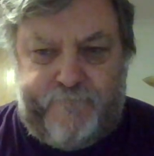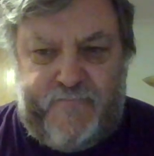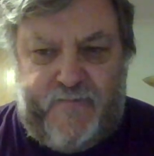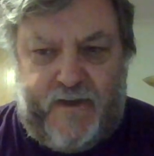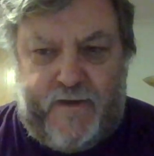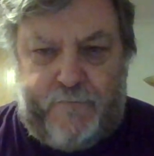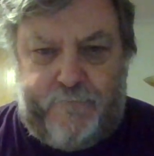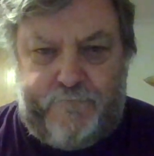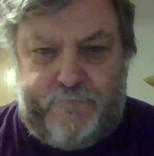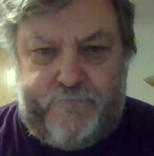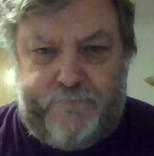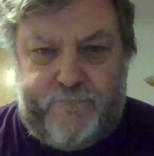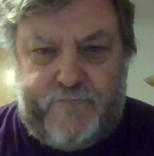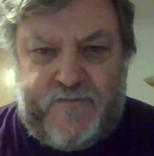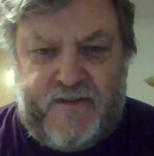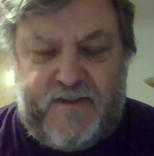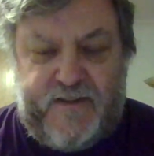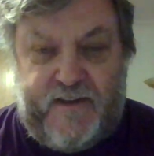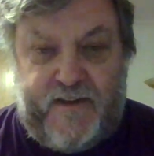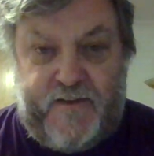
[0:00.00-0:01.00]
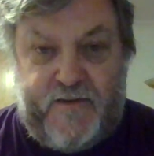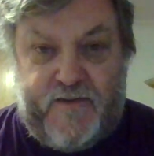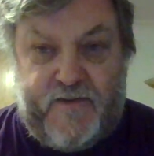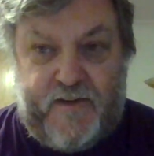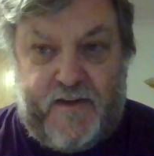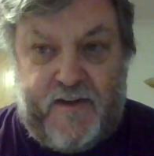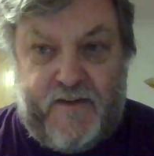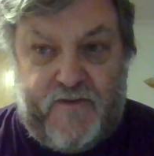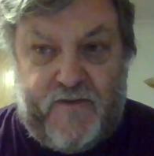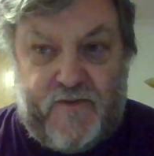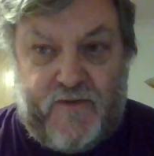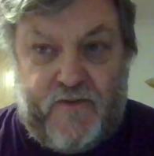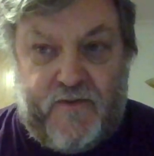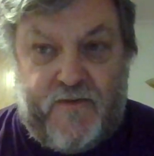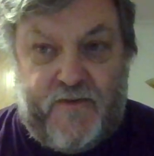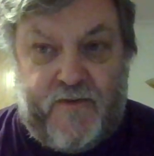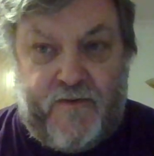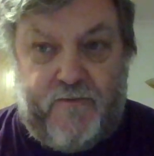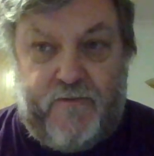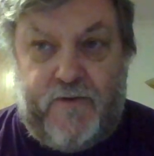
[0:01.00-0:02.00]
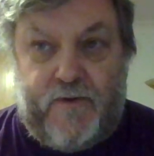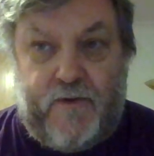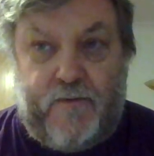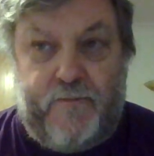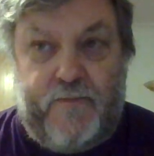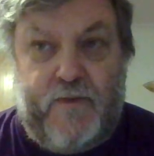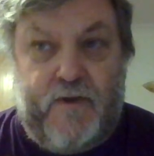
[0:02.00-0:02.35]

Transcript: yeah this leads us leads us on to, you know